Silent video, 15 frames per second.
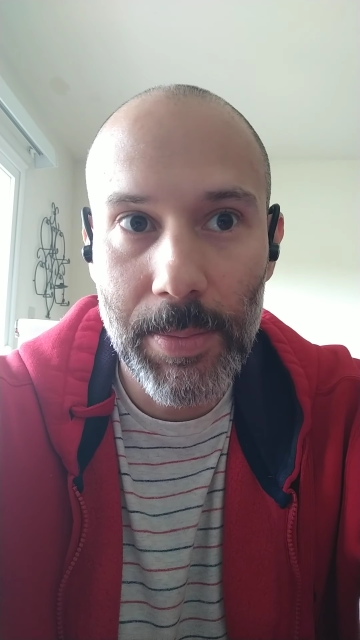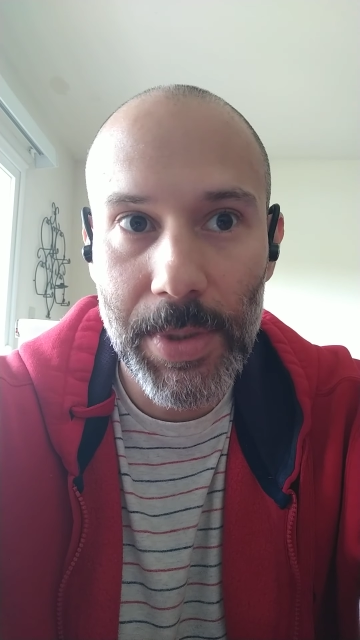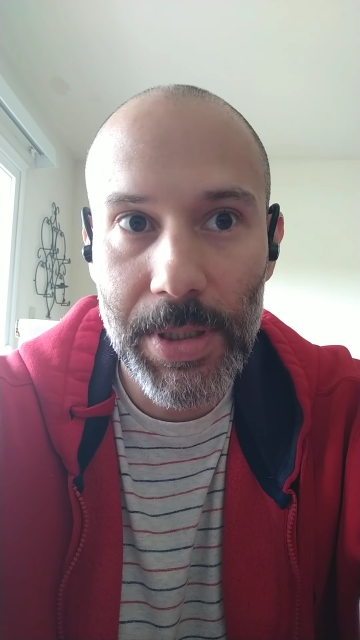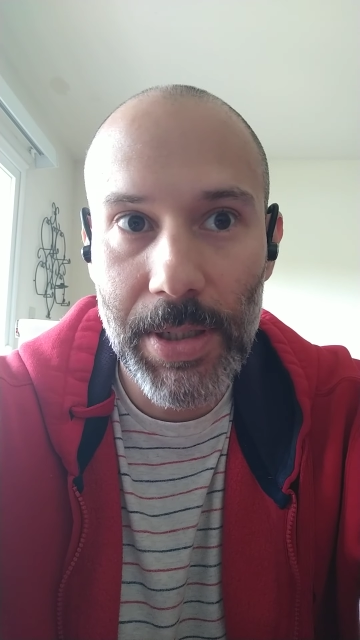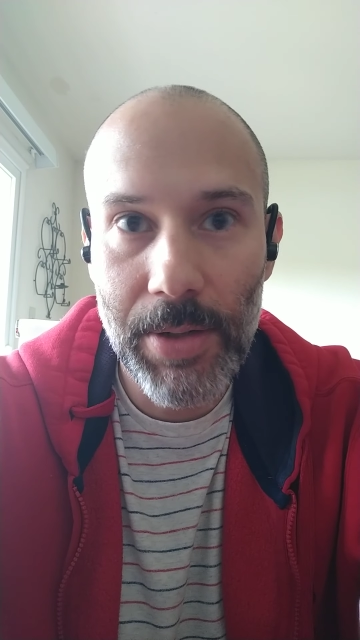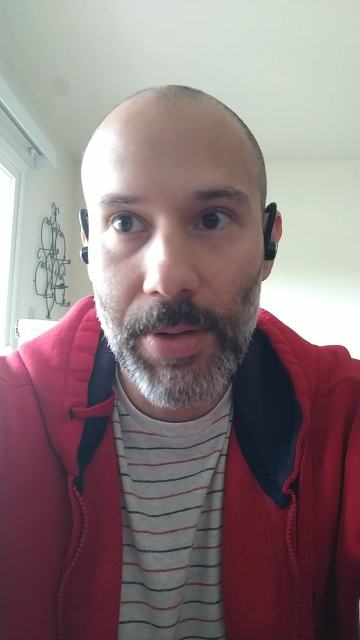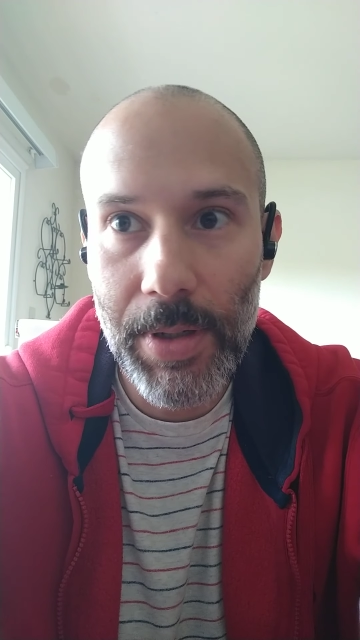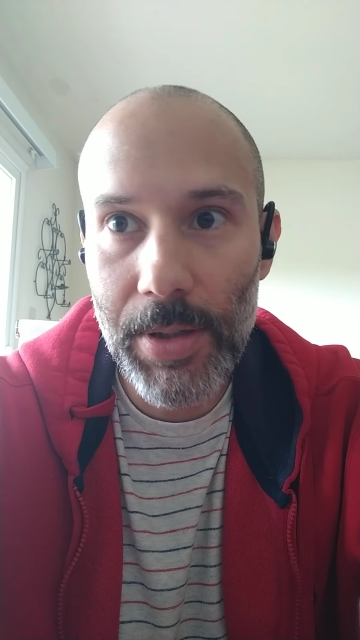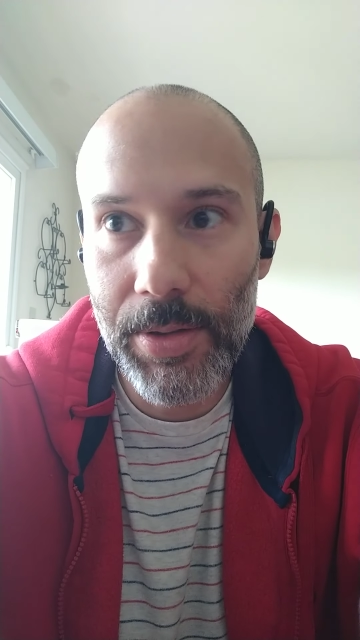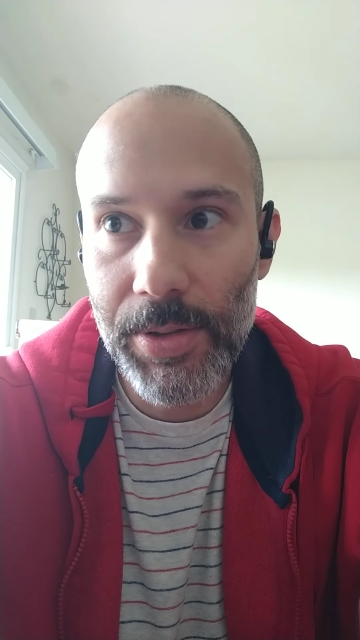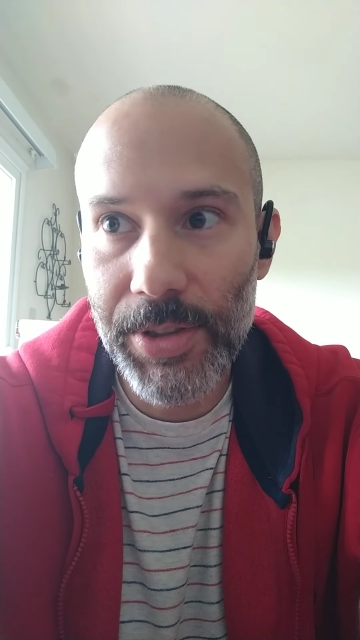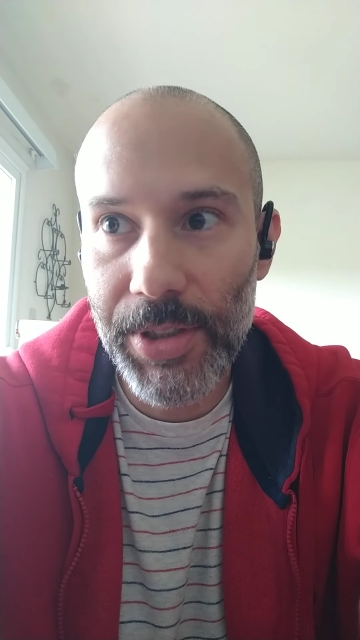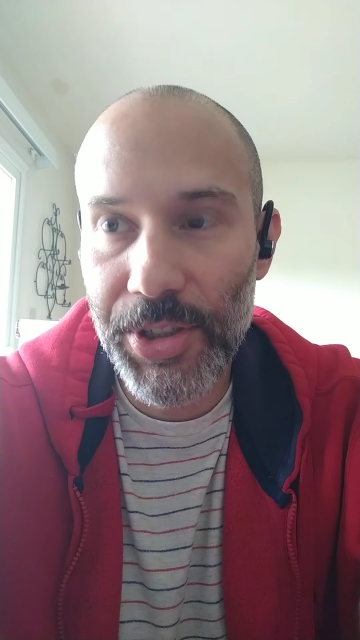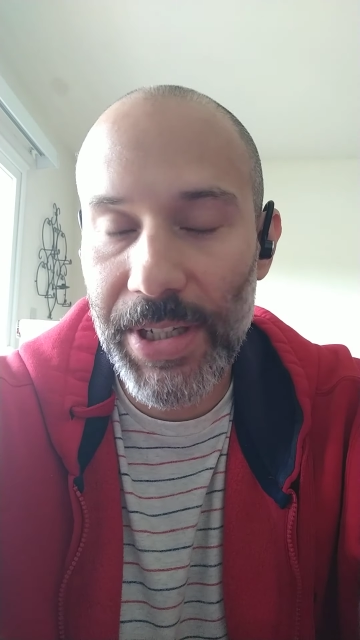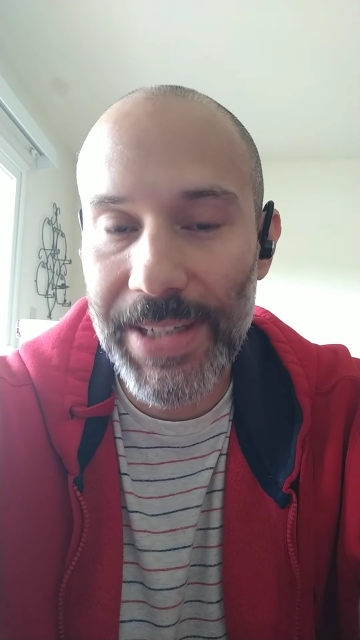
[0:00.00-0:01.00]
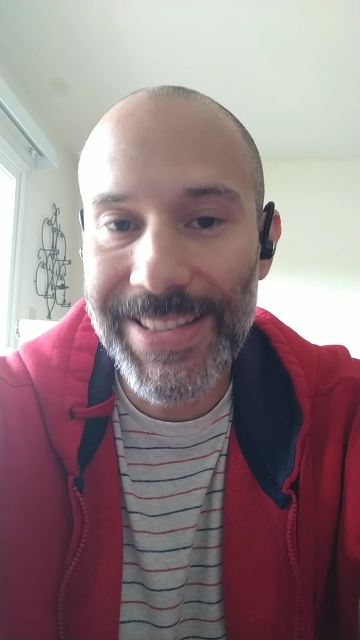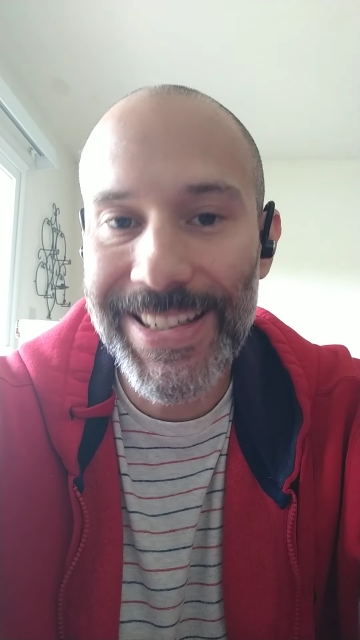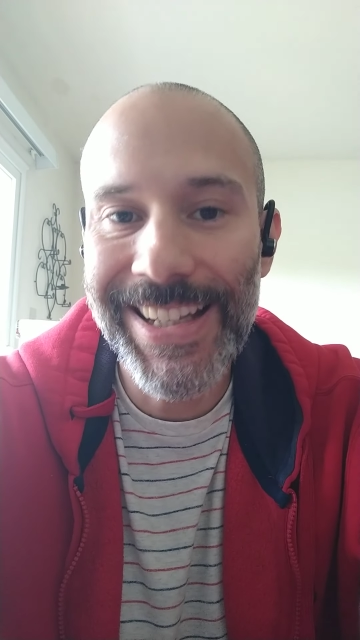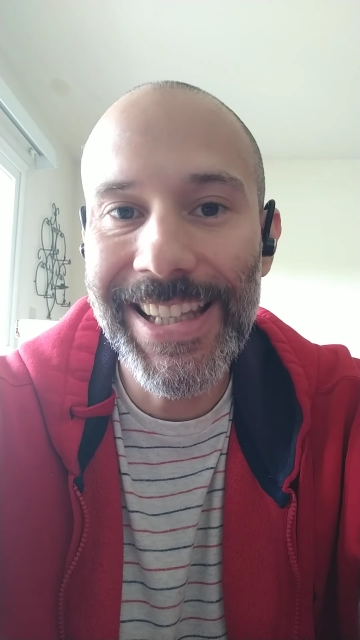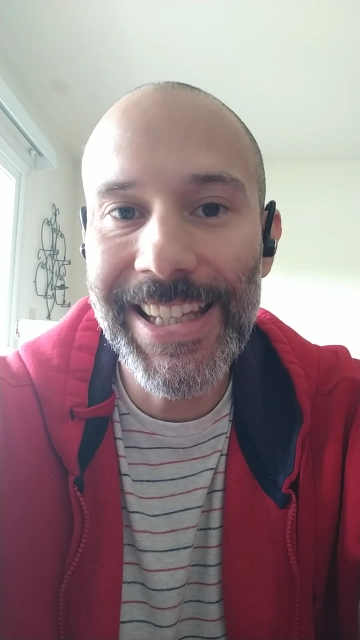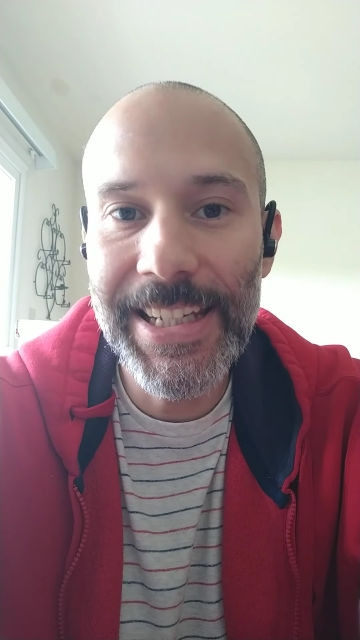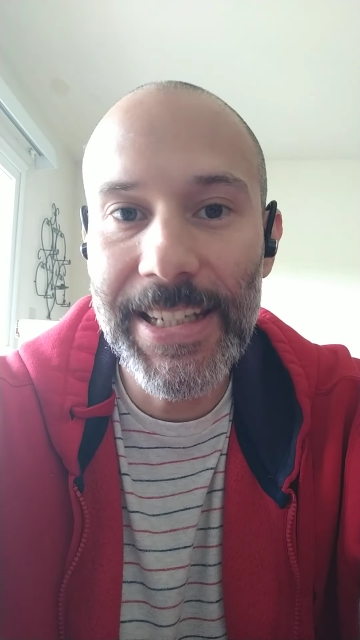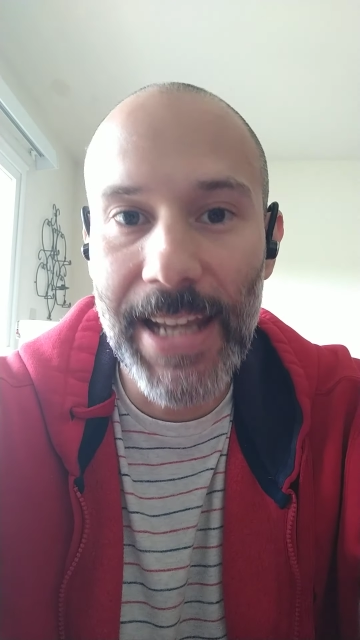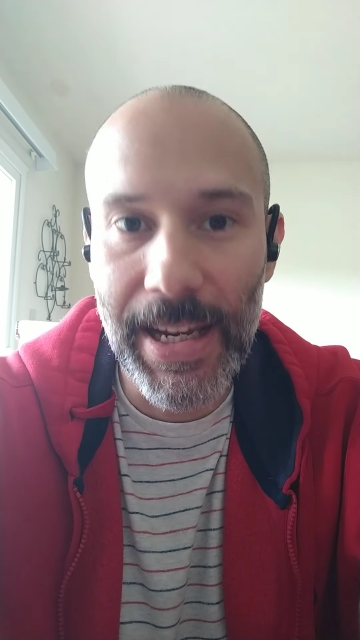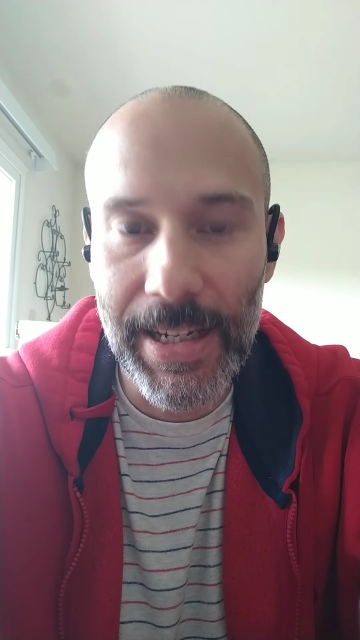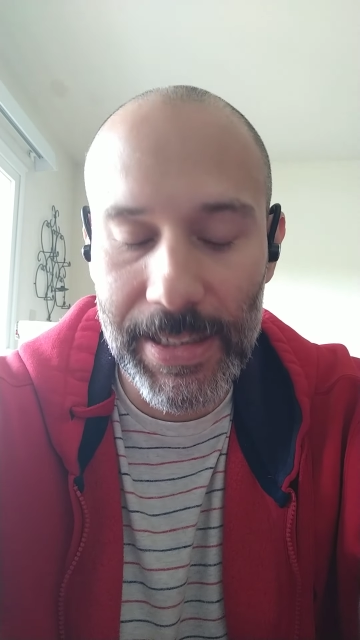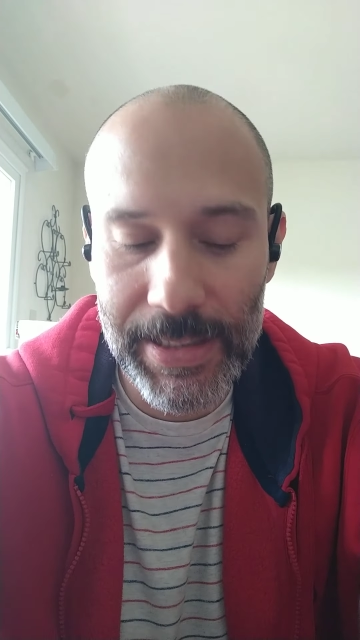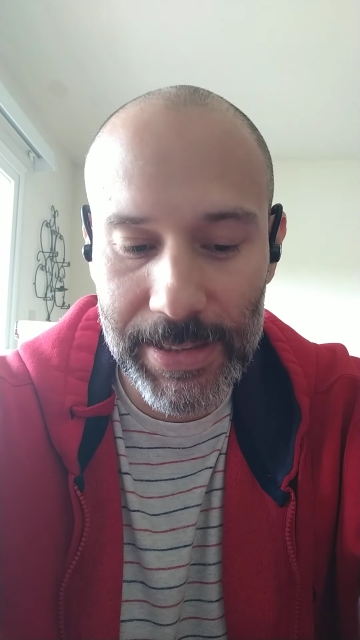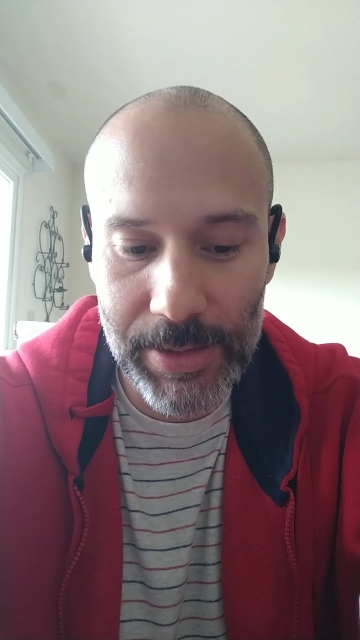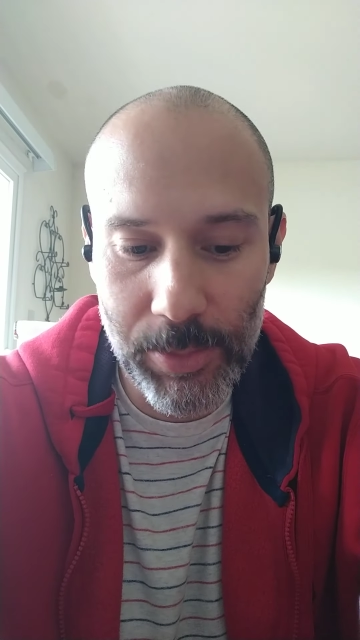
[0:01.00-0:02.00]
materials such as
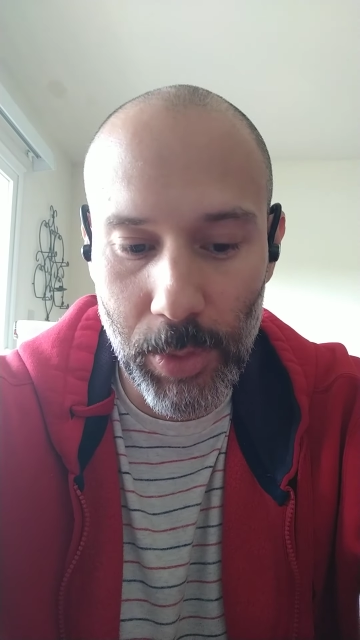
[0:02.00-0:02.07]
Kleenex.